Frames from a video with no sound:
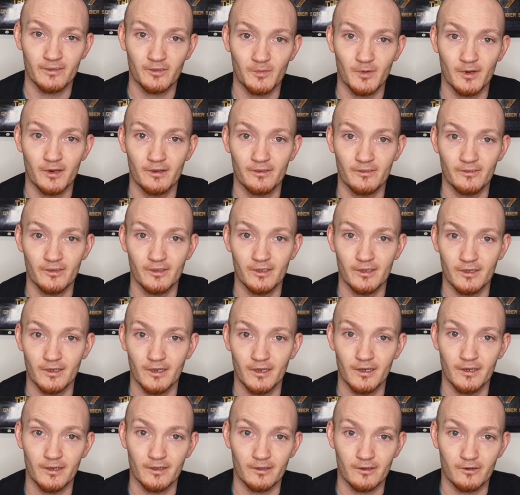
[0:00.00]
experiencing
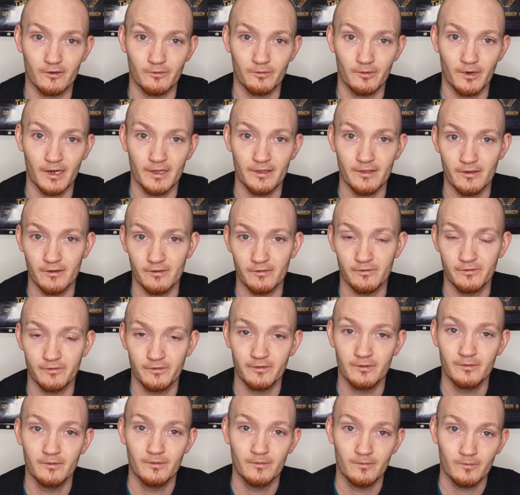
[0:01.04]
a
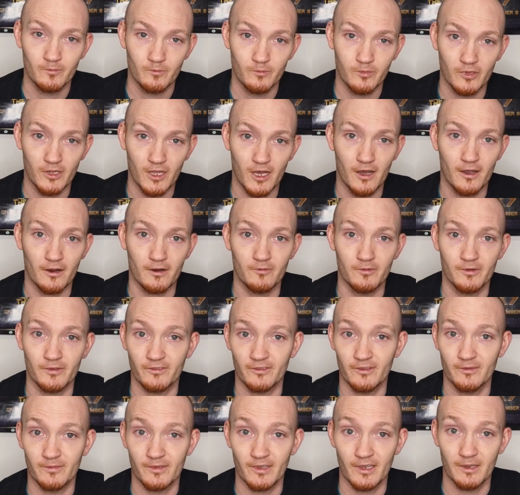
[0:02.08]
creative block, which
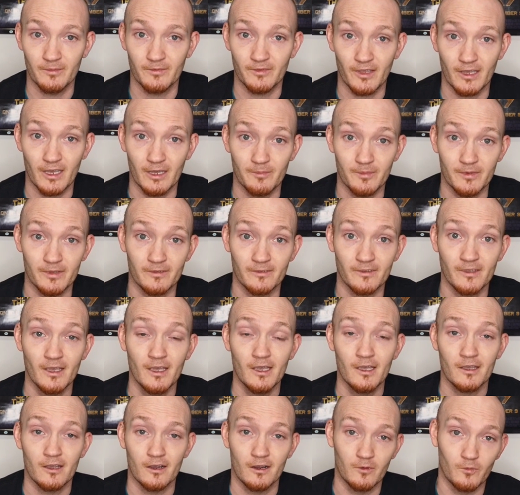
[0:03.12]
sometimes happens.
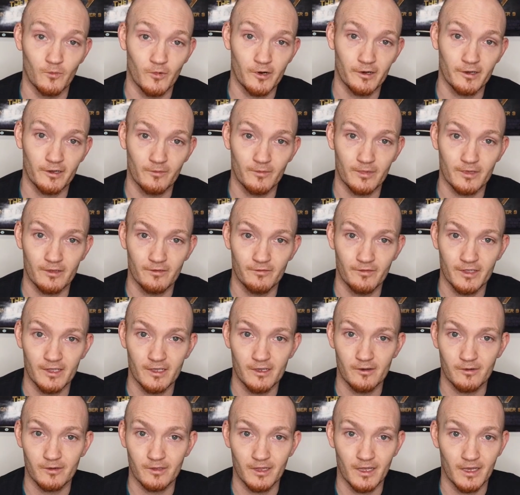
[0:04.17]
I'm working with a
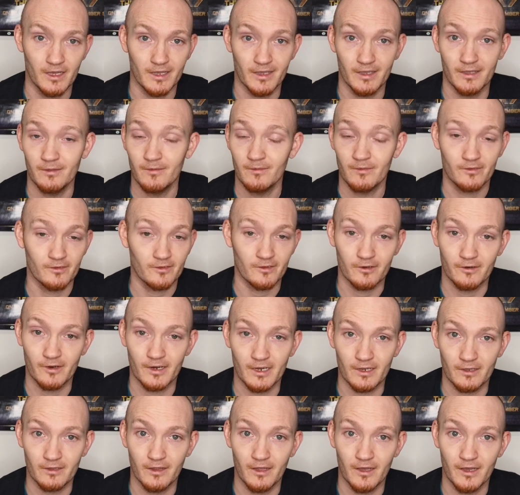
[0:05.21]
video client. It's a
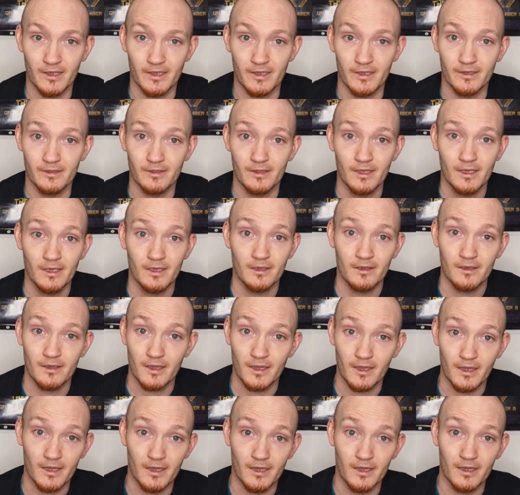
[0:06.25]
great client,
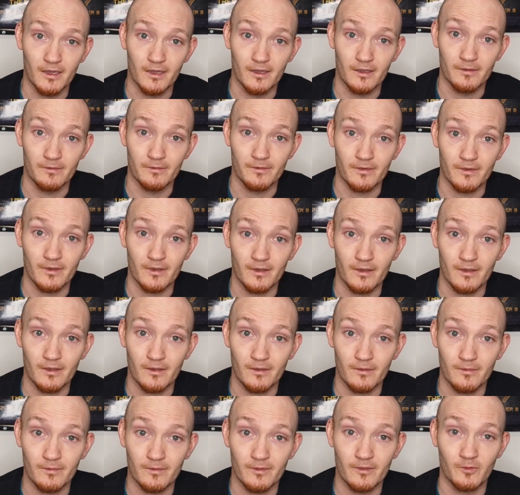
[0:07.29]
and
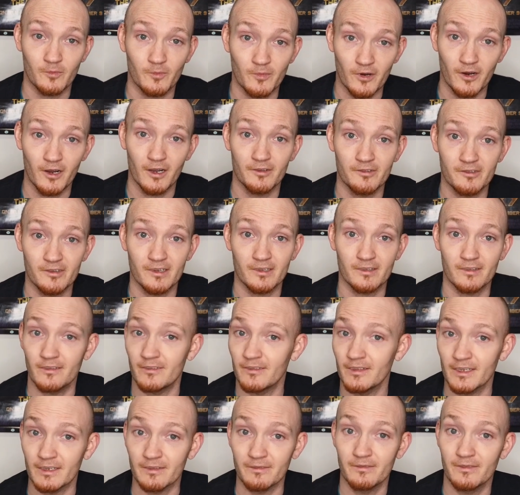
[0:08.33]
this project
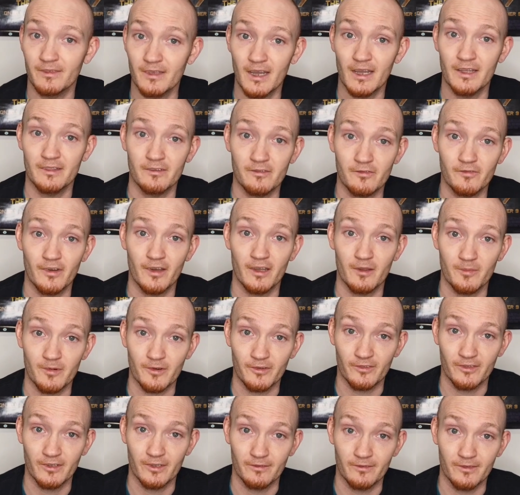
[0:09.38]
is like
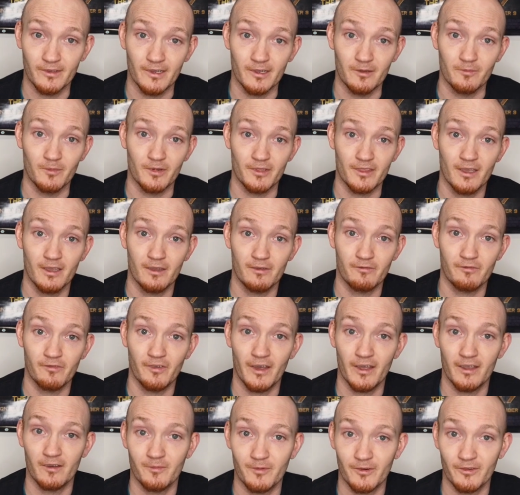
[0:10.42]
95% done. But that
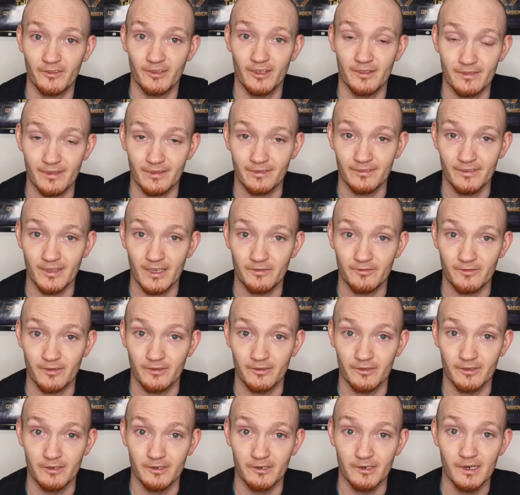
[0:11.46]
5% that's left to
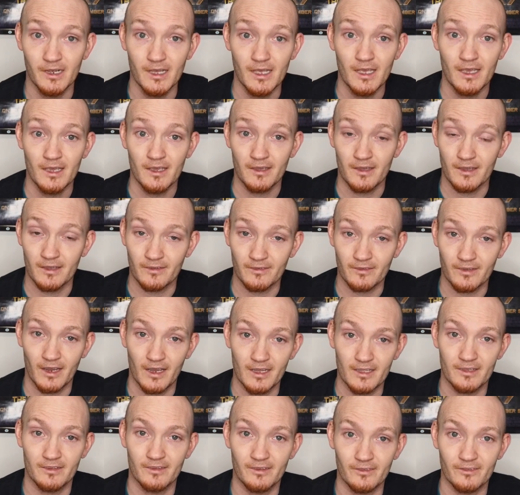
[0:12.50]
do is
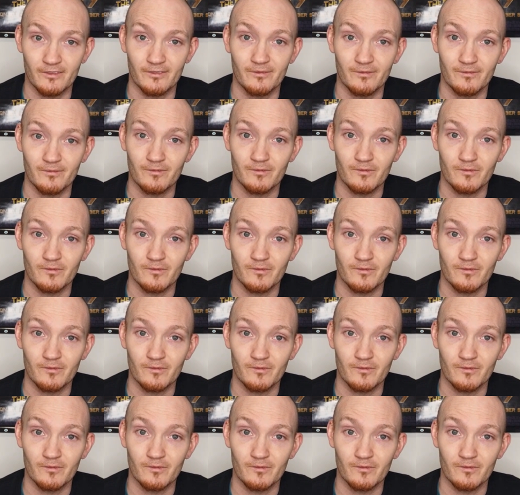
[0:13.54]
kind of just